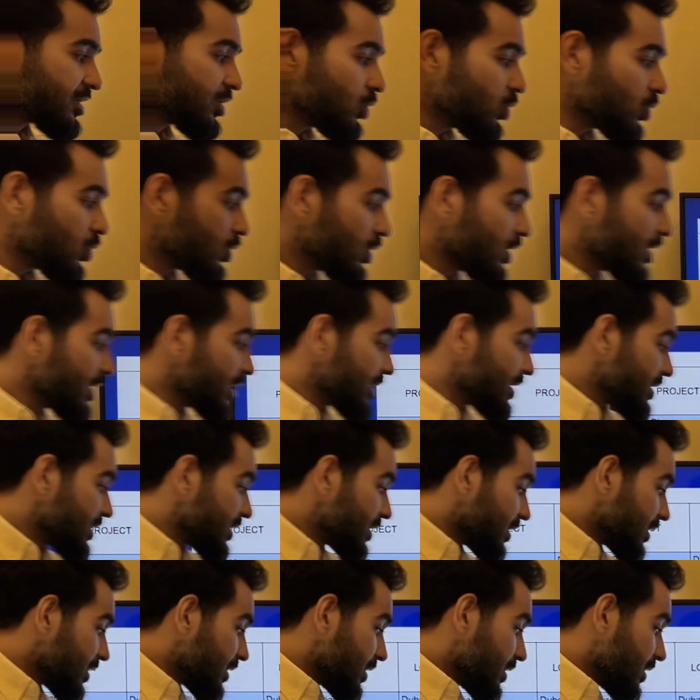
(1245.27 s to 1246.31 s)
2.
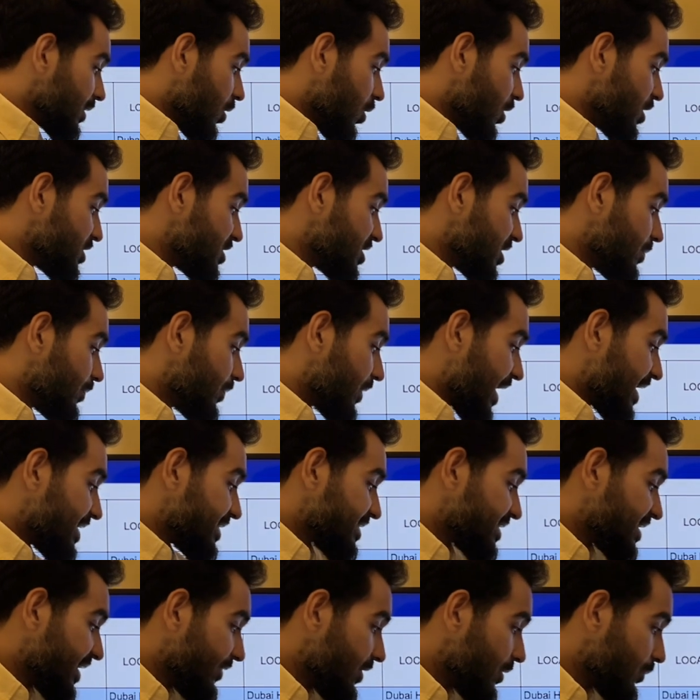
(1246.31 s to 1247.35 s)
Original price
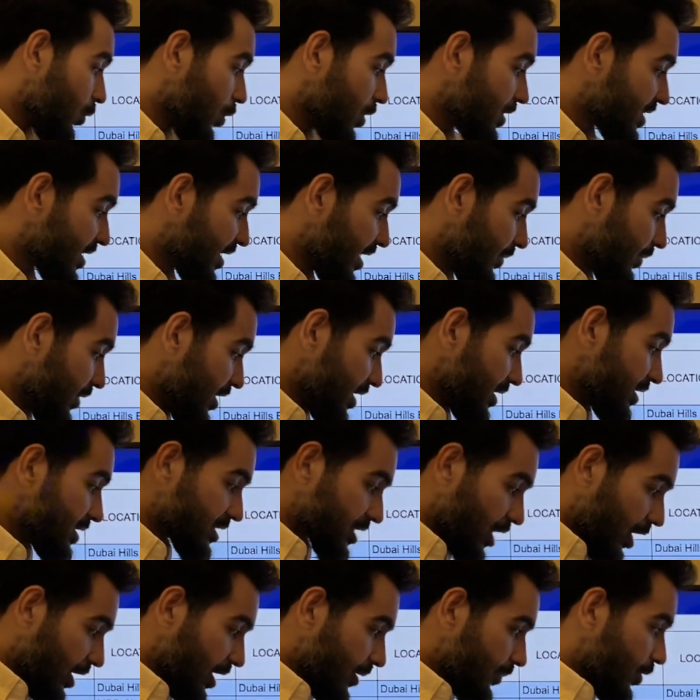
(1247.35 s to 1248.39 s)
7.3 million
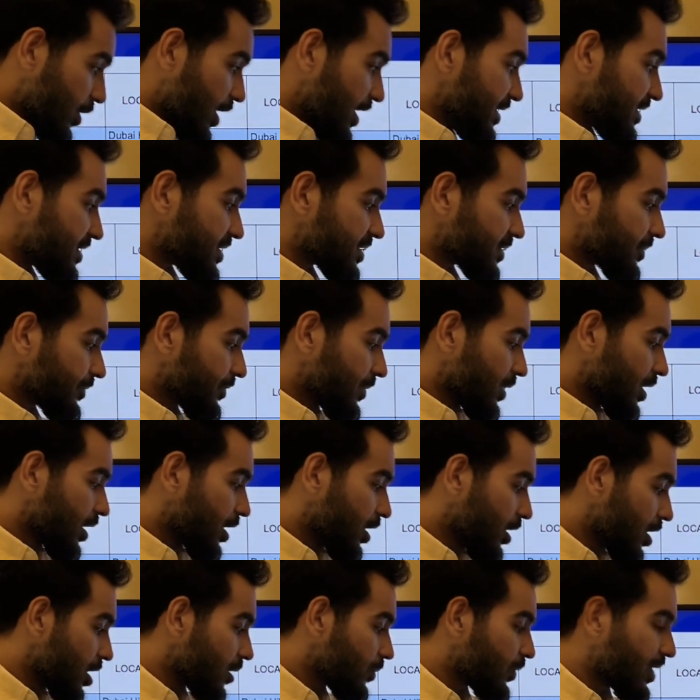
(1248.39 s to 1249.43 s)
starting price.
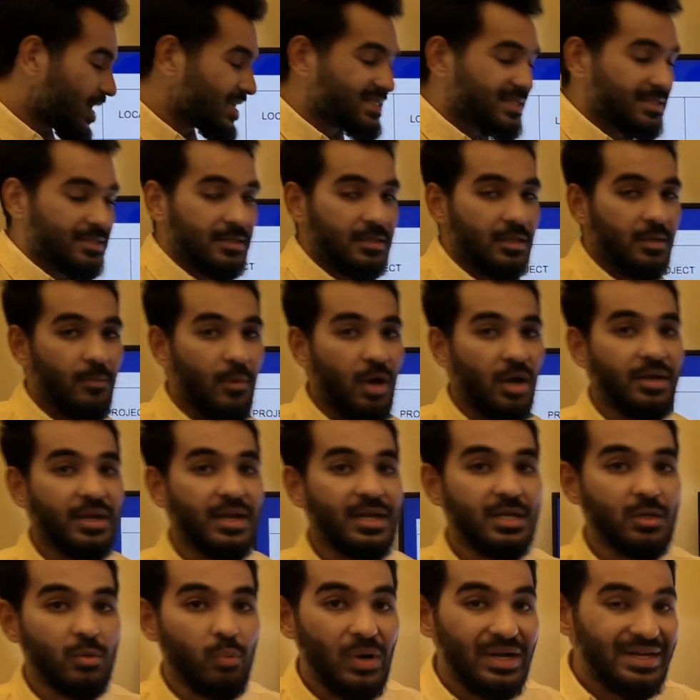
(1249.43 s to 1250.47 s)
Current prices in the
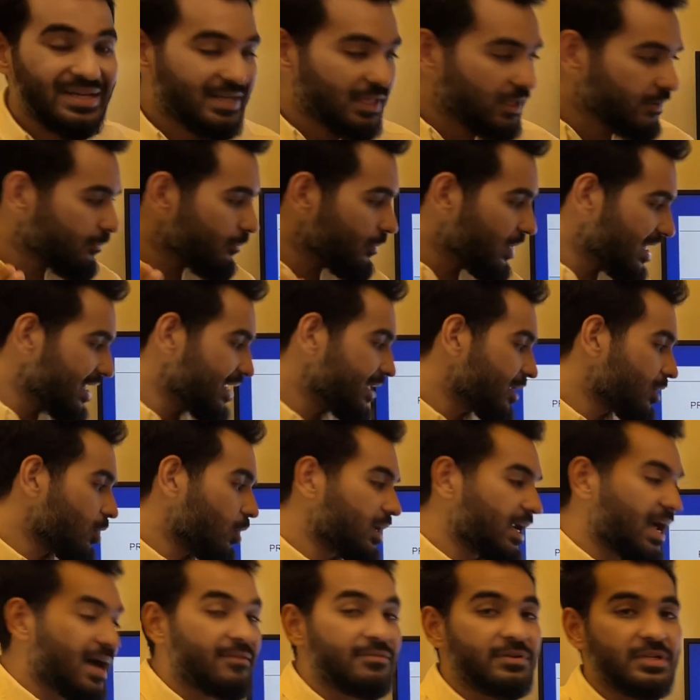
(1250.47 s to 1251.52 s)
market 20 million on
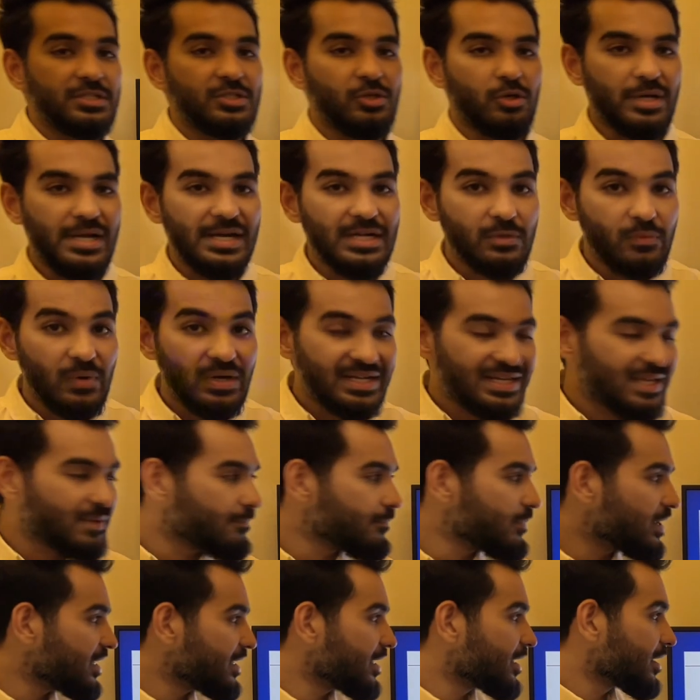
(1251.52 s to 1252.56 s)
average. All right, 20
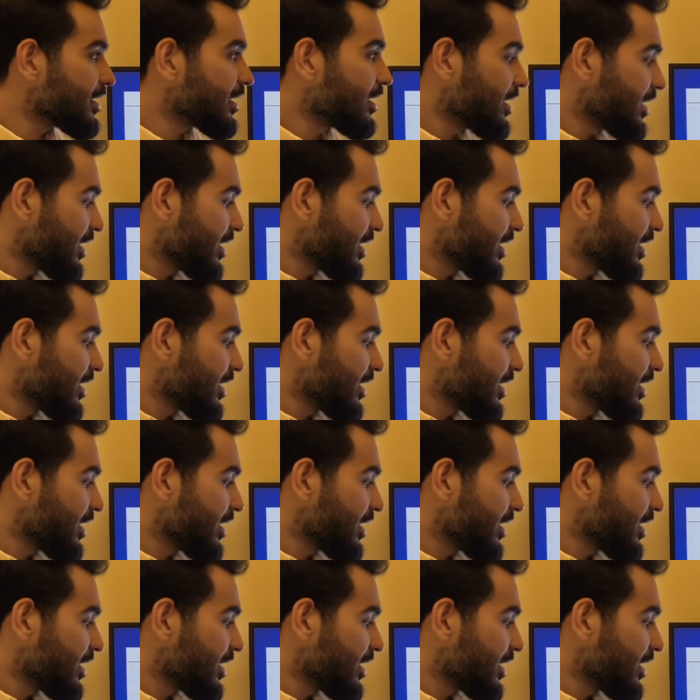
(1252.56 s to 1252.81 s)
million.